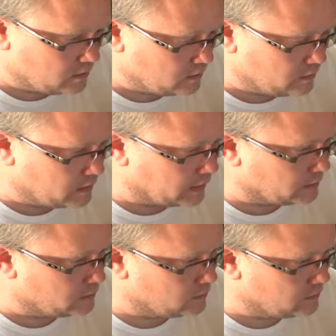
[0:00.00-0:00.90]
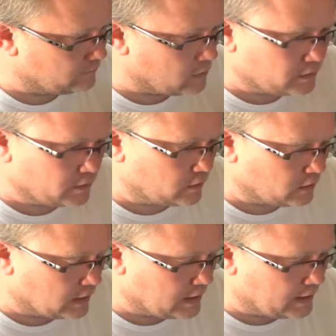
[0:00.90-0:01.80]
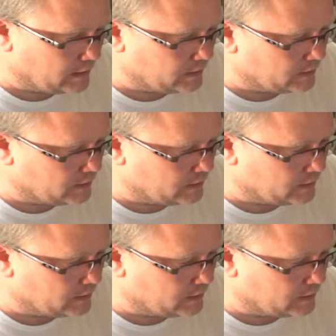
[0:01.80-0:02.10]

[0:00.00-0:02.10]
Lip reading: Alright, so I've logged in online.